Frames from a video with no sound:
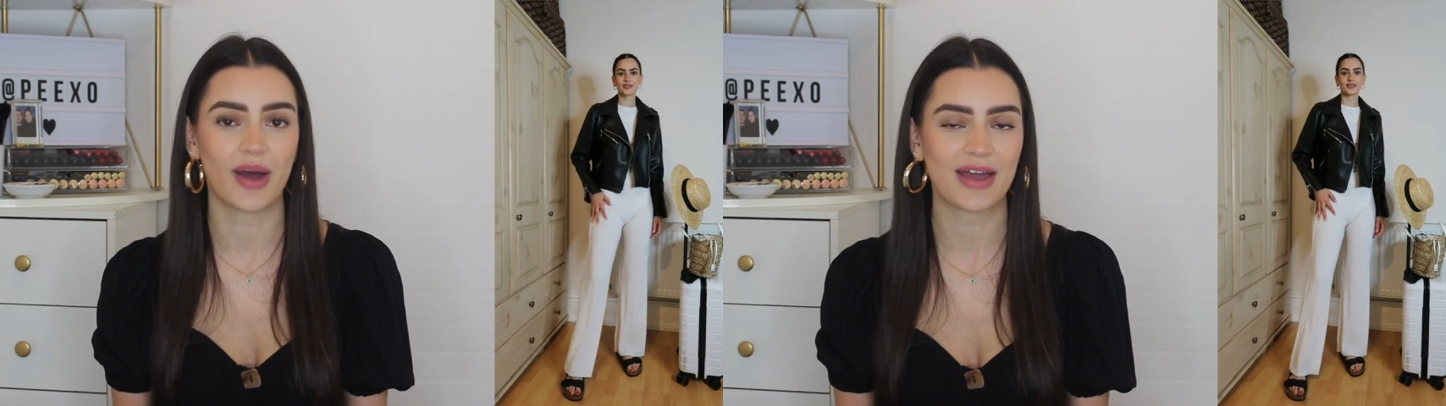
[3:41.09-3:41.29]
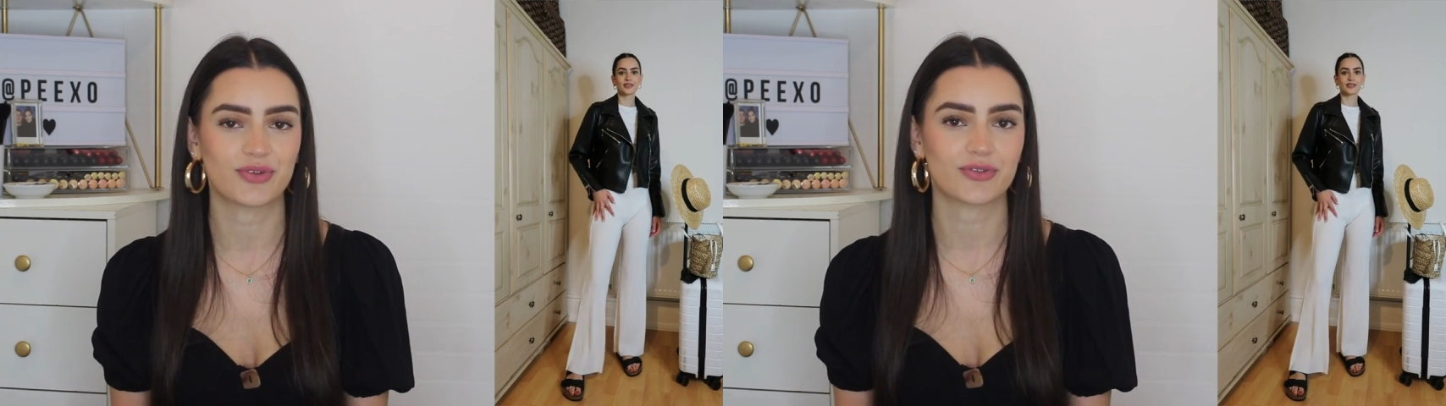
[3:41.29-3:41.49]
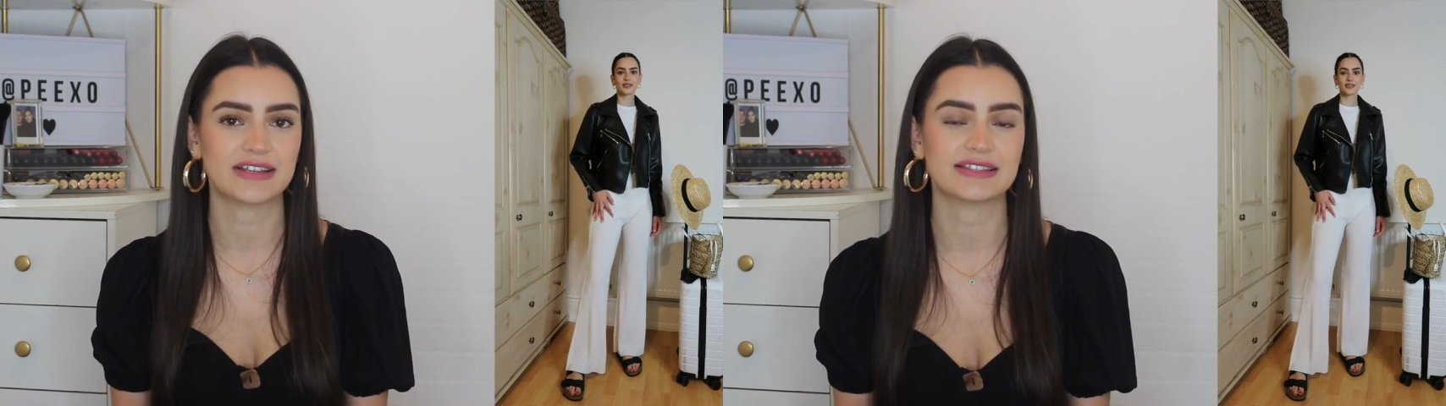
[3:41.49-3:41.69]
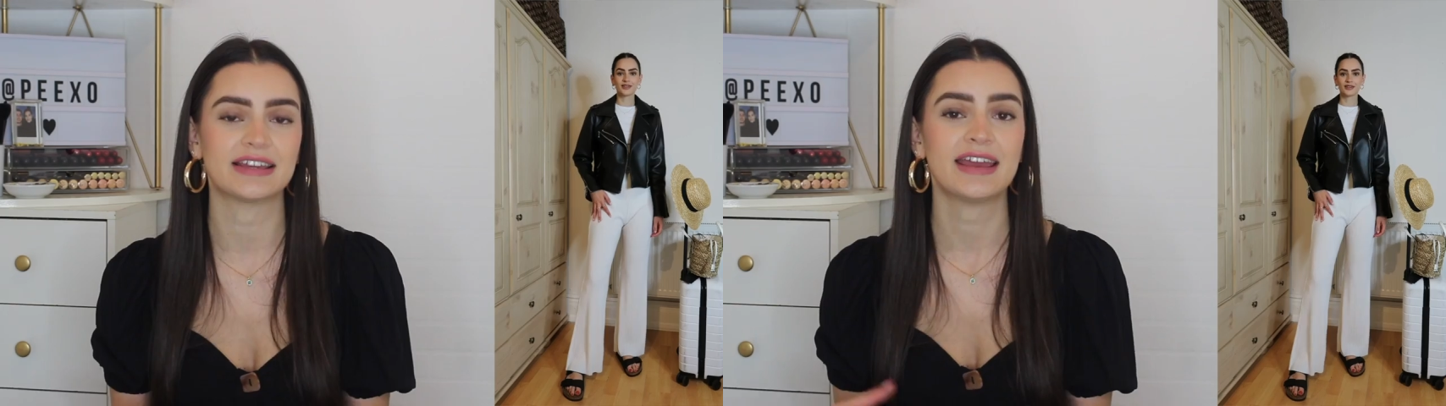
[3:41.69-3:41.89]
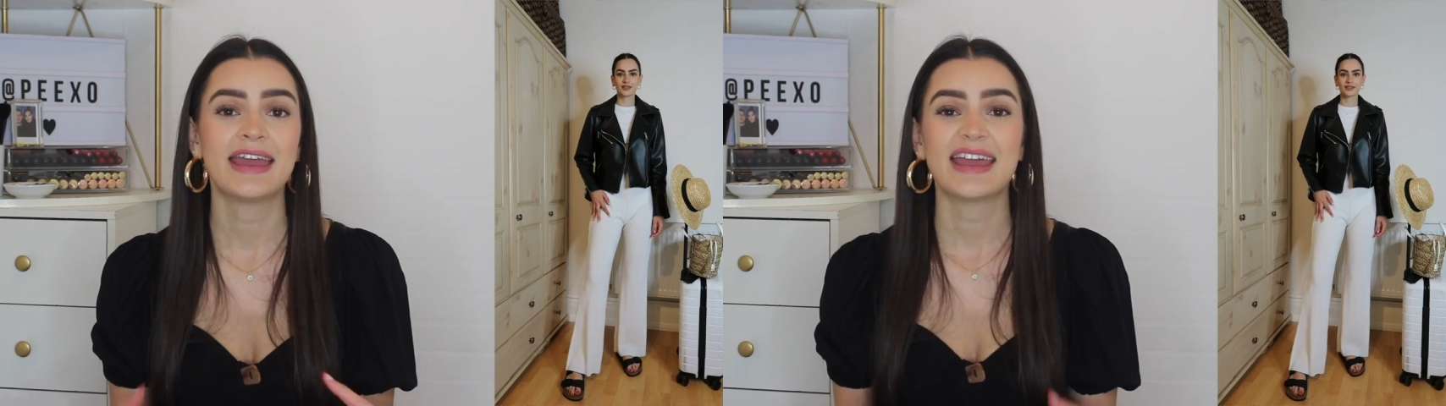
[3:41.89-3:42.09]
whatever
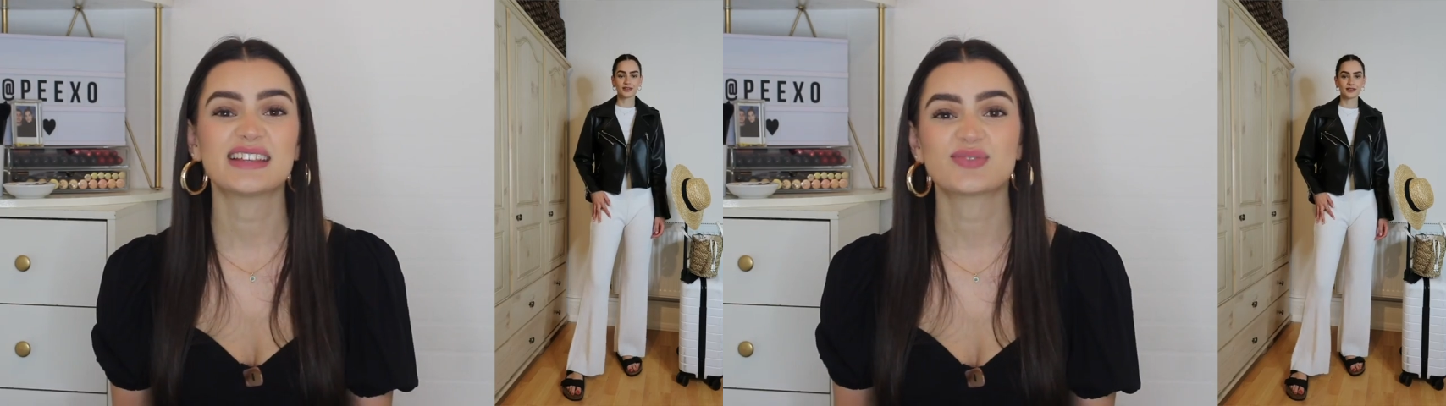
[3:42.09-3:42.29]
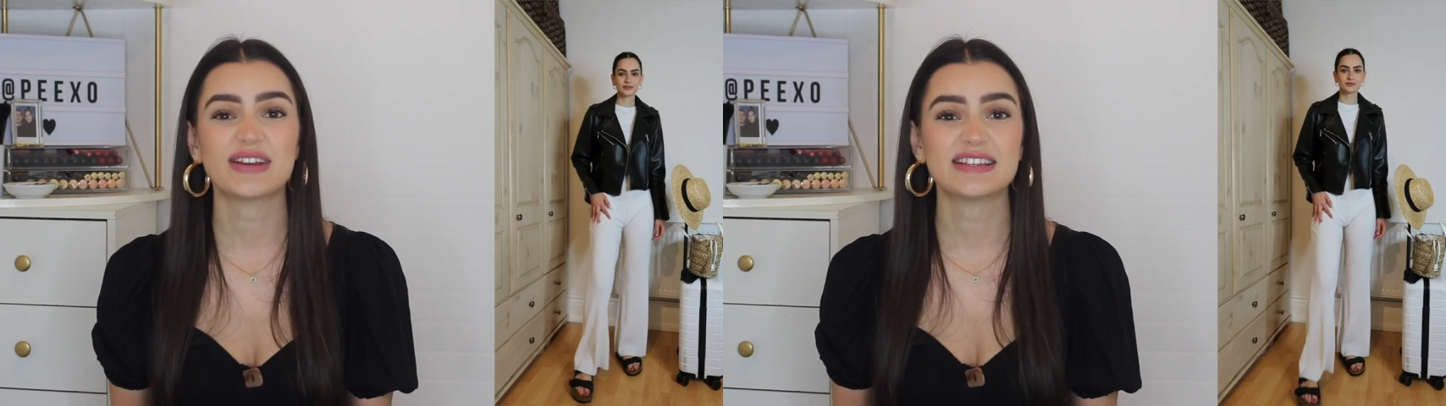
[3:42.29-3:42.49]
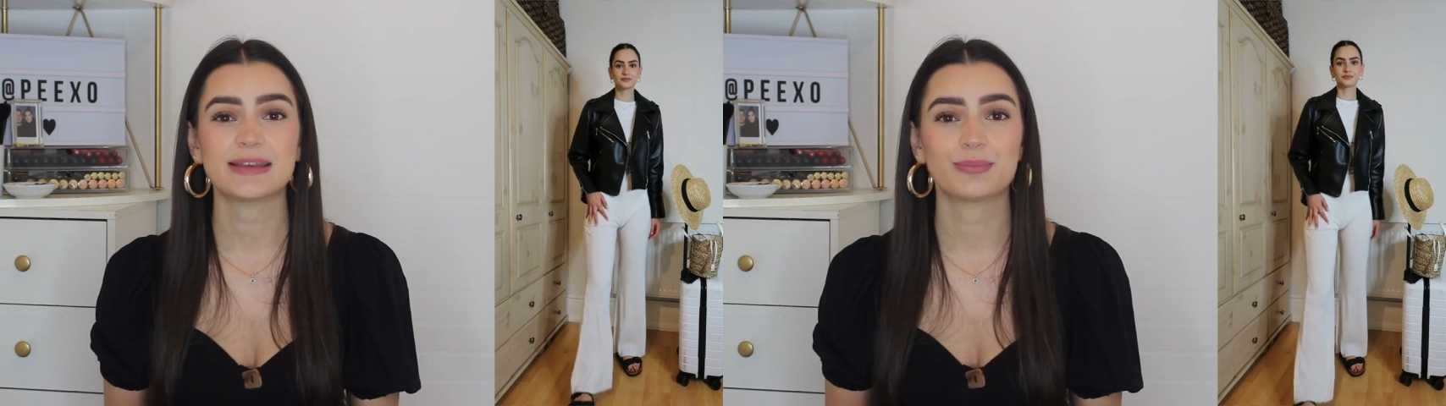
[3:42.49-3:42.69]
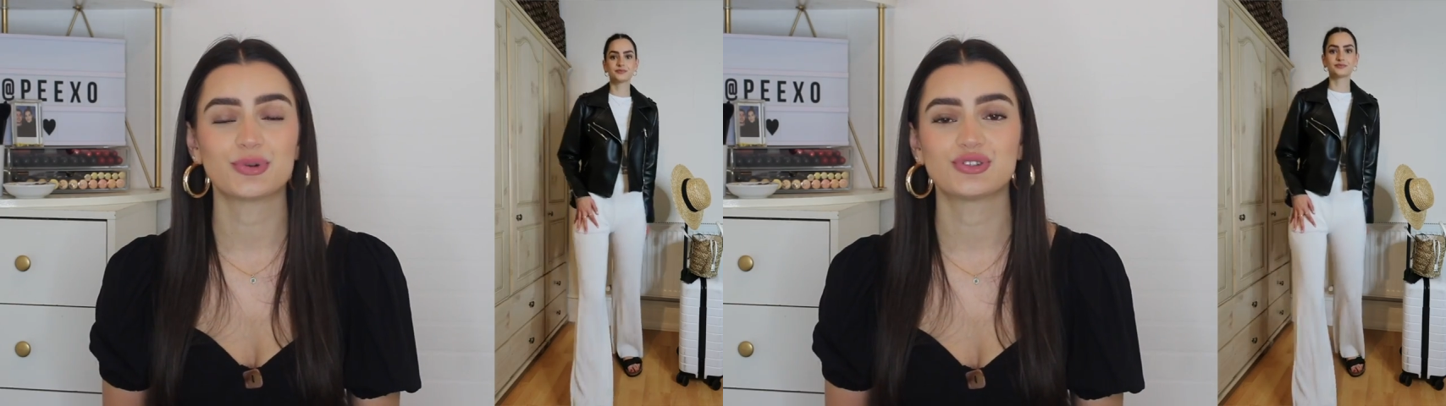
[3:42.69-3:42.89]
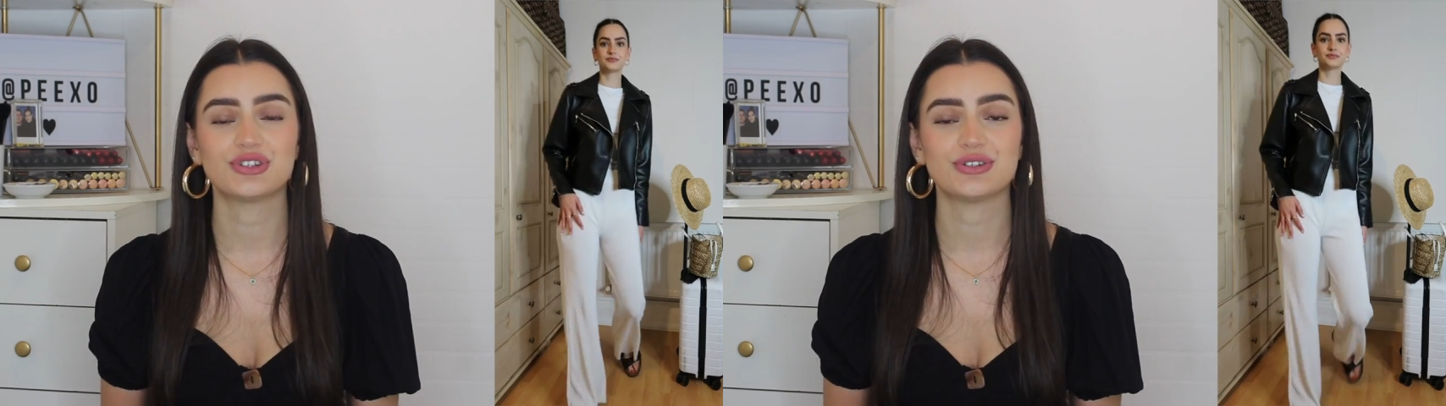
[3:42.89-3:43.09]
reason, it's really really
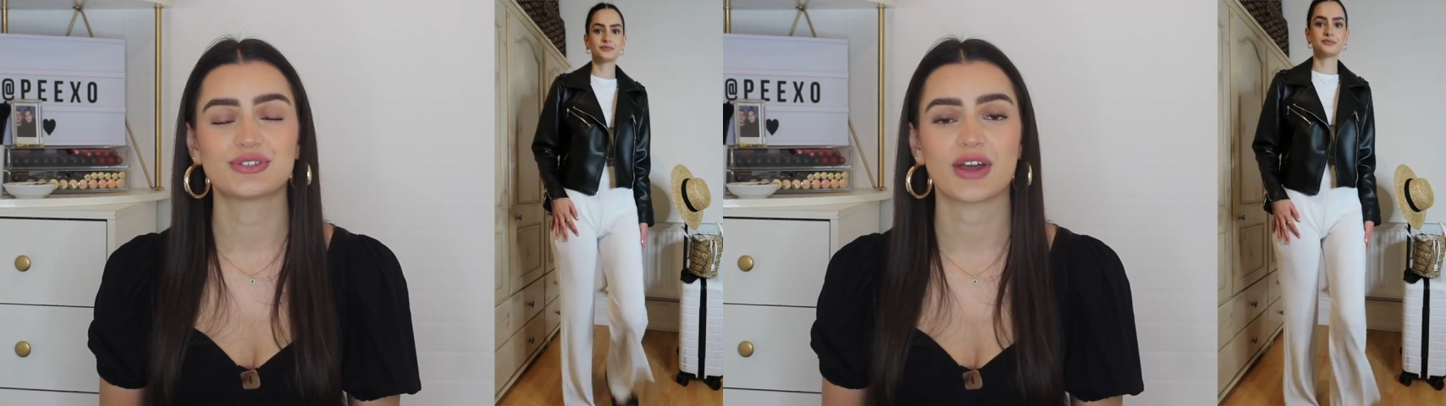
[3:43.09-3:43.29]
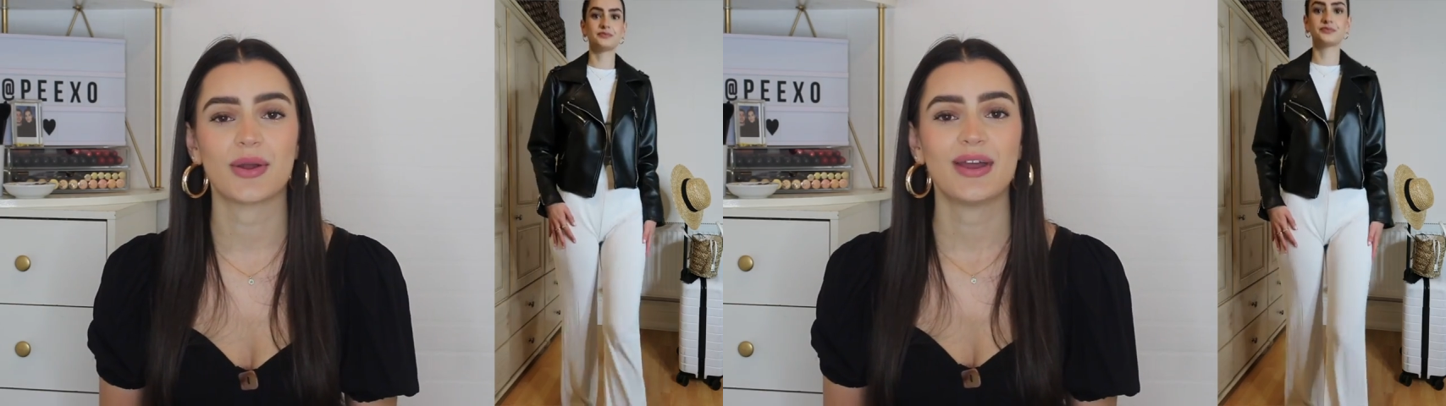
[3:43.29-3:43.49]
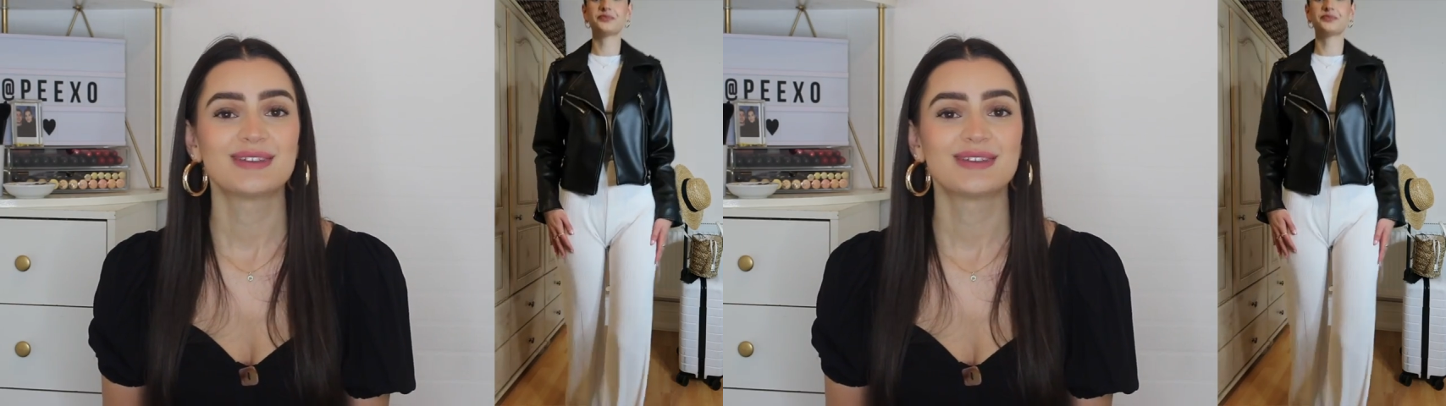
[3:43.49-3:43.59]
simple to do so.